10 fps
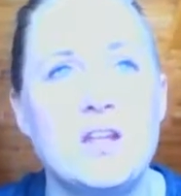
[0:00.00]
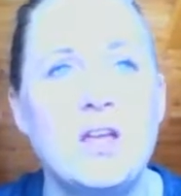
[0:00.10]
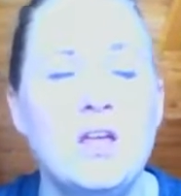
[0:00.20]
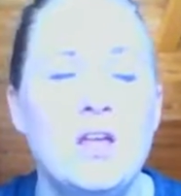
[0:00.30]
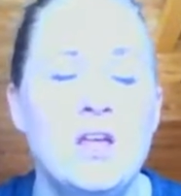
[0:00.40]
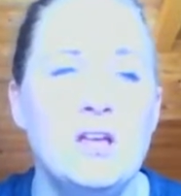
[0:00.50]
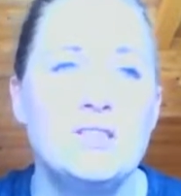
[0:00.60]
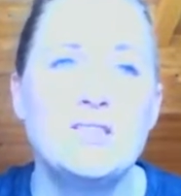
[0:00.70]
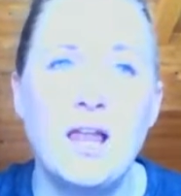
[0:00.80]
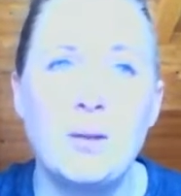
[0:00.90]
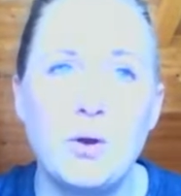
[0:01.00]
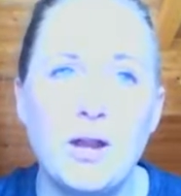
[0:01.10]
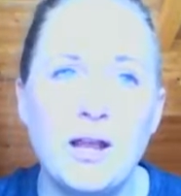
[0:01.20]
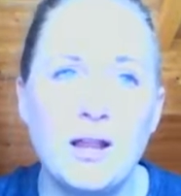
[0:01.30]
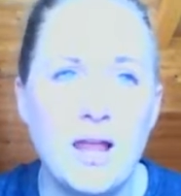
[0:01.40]
and
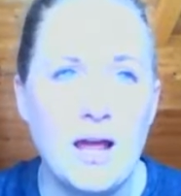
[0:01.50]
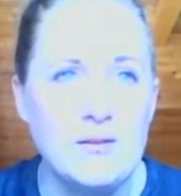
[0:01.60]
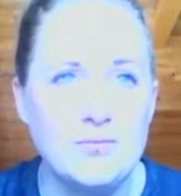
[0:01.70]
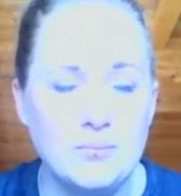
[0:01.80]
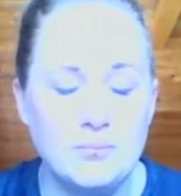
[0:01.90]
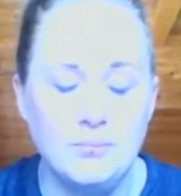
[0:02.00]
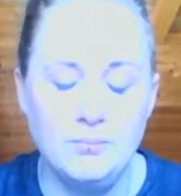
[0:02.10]
celebrating a life.